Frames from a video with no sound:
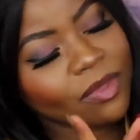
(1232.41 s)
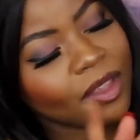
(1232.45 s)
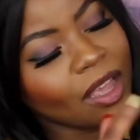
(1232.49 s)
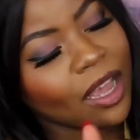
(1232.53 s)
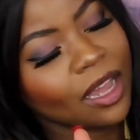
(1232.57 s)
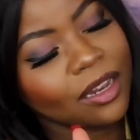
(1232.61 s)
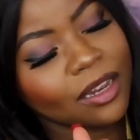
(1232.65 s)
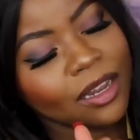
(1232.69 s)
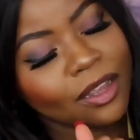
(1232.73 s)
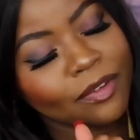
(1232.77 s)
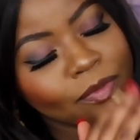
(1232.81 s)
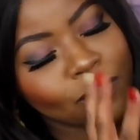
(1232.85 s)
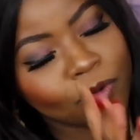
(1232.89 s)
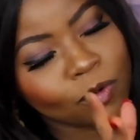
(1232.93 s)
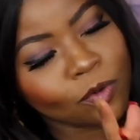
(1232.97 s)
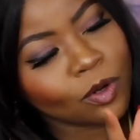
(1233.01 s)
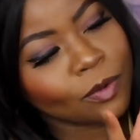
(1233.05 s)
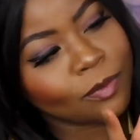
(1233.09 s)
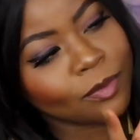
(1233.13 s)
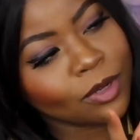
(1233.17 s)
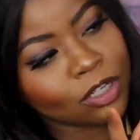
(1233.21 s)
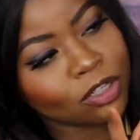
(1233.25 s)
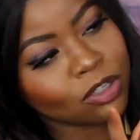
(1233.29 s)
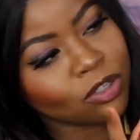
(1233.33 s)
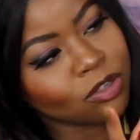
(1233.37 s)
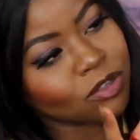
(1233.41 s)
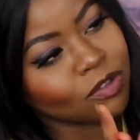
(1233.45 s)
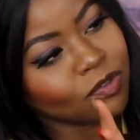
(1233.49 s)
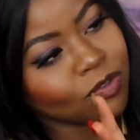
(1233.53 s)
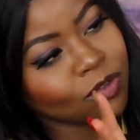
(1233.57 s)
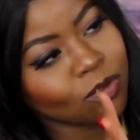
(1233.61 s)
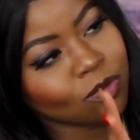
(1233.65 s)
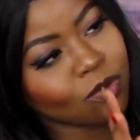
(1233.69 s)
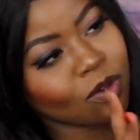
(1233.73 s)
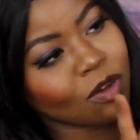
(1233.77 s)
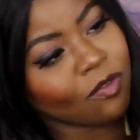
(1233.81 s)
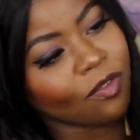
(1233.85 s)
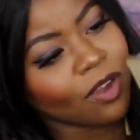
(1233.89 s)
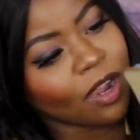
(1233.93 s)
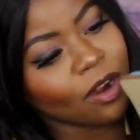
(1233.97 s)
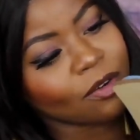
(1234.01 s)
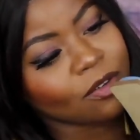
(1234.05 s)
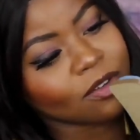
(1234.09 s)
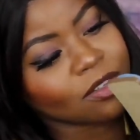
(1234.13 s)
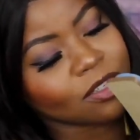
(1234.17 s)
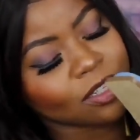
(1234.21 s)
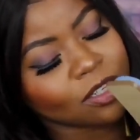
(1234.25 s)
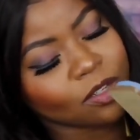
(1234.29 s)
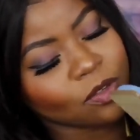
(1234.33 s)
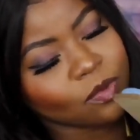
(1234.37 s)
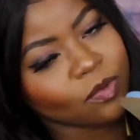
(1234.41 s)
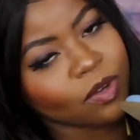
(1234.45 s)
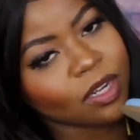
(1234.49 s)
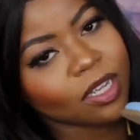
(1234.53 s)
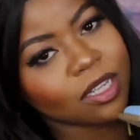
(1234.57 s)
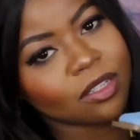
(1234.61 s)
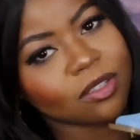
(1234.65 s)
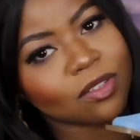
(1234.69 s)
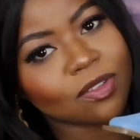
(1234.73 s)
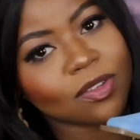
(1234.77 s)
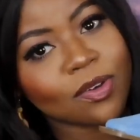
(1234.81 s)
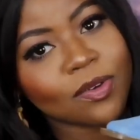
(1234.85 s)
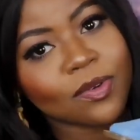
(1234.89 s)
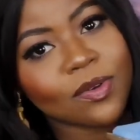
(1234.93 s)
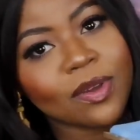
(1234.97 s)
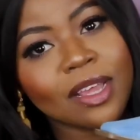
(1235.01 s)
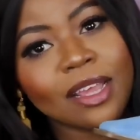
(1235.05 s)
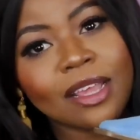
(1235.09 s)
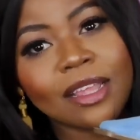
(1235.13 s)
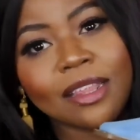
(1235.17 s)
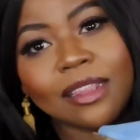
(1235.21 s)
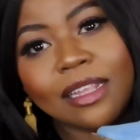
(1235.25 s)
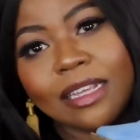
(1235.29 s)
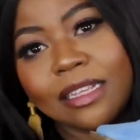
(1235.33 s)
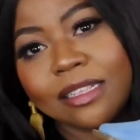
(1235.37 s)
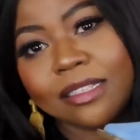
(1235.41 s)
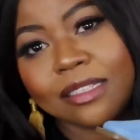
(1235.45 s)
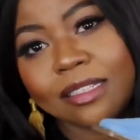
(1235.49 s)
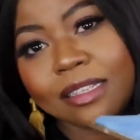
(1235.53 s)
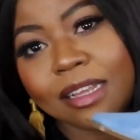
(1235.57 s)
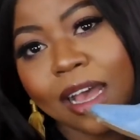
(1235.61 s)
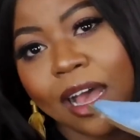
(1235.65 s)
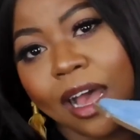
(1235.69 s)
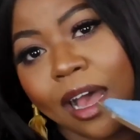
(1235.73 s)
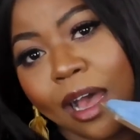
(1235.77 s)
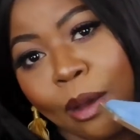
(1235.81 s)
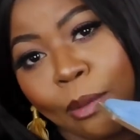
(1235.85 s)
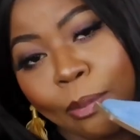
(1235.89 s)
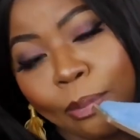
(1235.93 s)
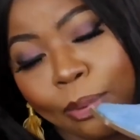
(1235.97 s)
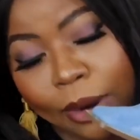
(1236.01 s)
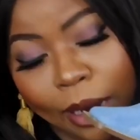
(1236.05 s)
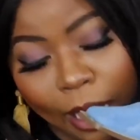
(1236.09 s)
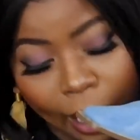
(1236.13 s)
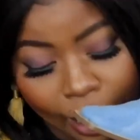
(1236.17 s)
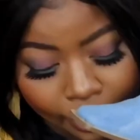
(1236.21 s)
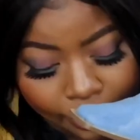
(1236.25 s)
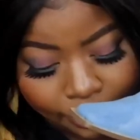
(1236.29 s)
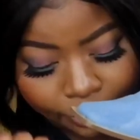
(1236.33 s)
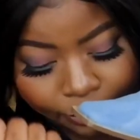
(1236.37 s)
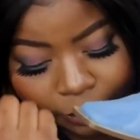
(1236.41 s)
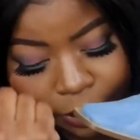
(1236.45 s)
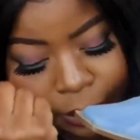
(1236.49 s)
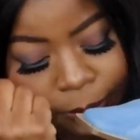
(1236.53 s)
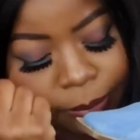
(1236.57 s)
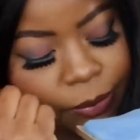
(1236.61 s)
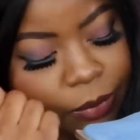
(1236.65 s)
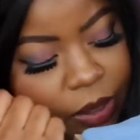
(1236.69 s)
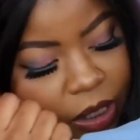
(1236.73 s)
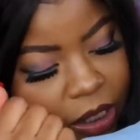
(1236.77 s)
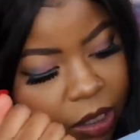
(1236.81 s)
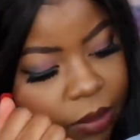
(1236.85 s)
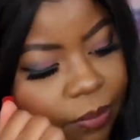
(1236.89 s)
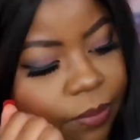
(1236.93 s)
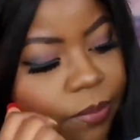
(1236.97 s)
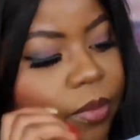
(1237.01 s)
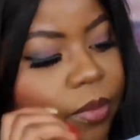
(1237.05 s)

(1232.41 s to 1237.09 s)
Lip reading: I never wear my shoes for 12 hours anyway, so that's not a problem with me.